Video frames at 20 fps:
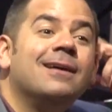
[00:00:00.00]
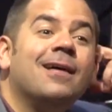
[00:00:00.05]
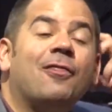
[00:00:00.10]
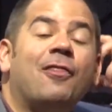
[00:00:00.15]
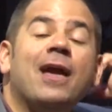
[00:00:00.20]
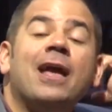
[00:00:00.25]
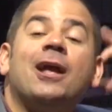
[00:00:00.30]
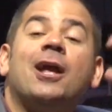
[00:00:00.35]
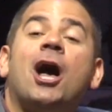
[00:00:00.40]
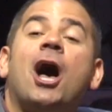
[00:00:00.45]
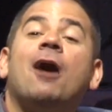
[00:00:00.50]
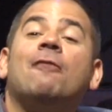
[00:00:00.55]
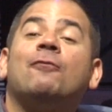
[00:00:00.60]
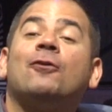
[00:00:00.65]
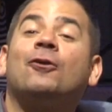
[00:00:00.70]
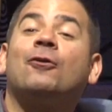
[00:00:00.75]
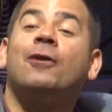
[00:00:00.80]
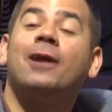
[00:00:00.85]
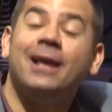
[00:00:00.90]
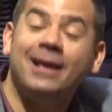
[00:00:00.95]
Thank God for
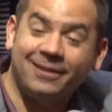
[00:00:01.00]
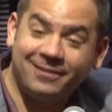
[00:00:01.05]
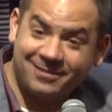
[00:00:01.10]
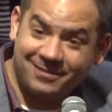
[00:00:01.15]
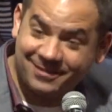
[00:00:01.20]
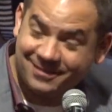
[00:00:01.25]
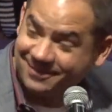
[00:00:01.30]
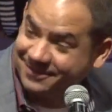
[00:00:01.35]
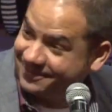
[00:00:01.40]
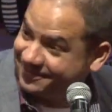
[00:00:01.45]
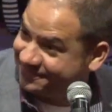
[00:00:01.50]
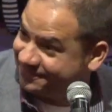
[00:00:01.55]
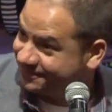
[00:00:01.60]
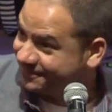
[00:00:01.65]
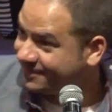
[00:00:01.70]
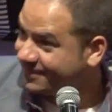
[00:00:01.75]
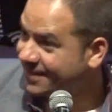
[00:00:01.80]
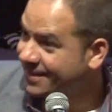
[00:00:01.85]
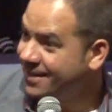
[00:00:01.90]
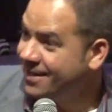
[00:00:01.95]
grace.
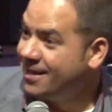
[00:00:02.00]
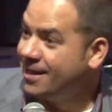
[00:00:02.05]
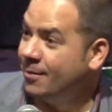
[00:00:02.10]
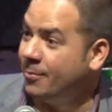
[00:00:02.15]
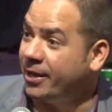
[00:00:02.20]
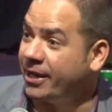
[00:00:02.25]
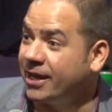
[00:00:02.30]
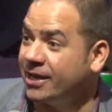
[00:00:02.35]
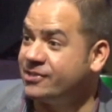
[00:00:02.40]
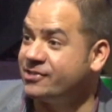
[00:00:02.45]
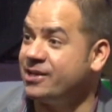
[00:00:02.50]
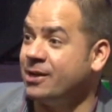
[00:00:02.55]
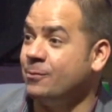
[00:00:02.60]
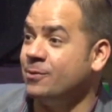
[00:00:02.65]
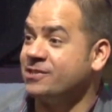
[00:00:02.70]
Because it